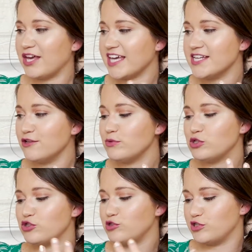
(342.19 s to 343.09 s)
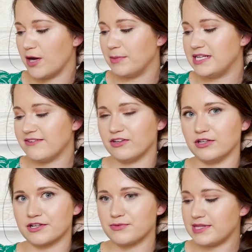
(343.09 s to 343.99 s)
It can do so many different
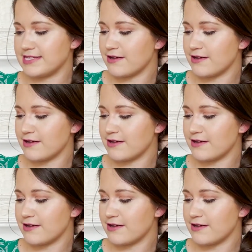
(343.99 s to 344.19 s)
looks with this.